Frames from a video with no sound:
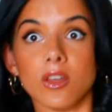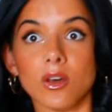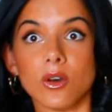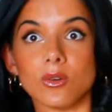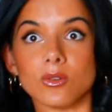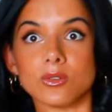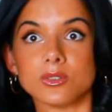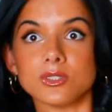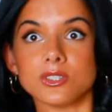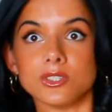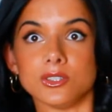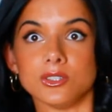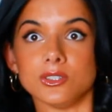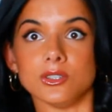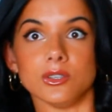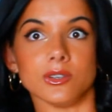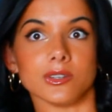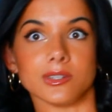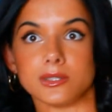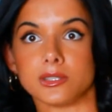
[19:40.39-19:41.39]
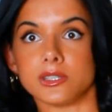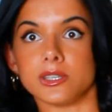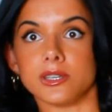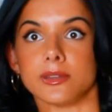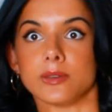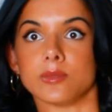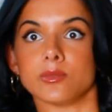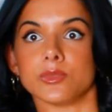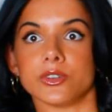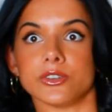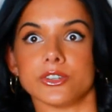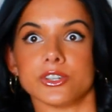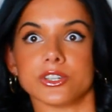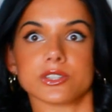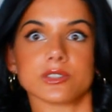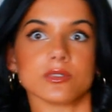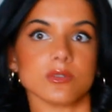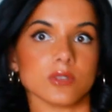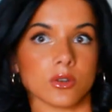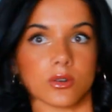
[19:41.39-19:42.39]
Those, you can see them, they're
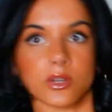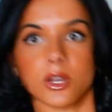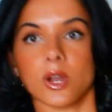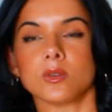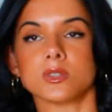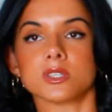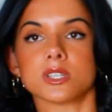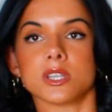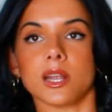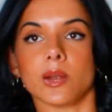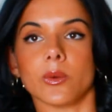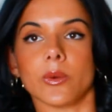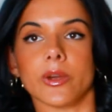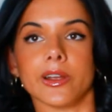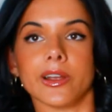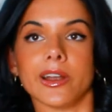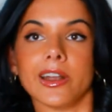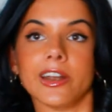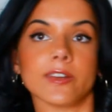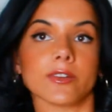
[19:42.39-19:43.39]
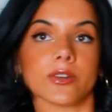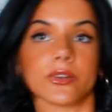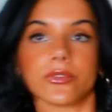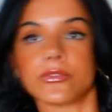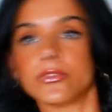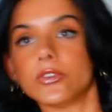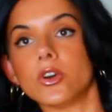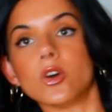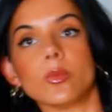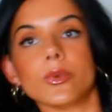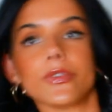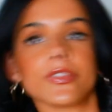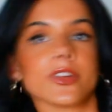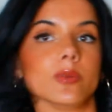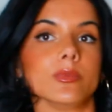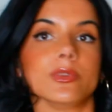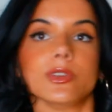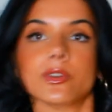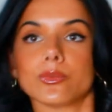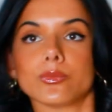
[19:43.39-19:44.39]
just little coats that I wear. I never film with
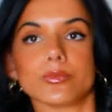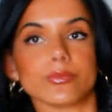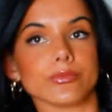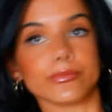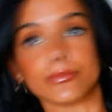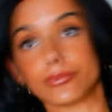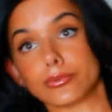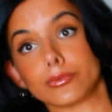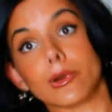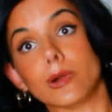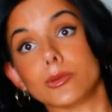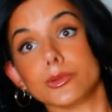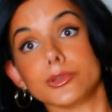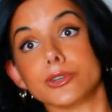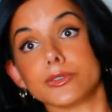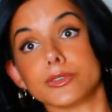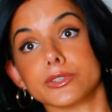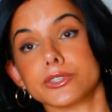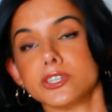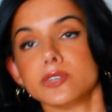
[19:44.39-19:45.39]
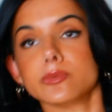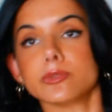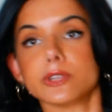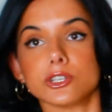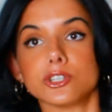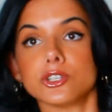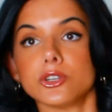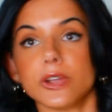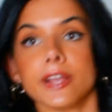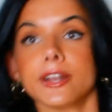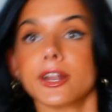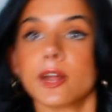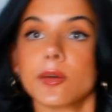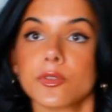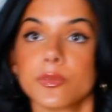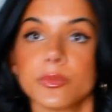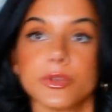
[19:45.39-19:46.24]
them. You'll probably never see them unless you hang out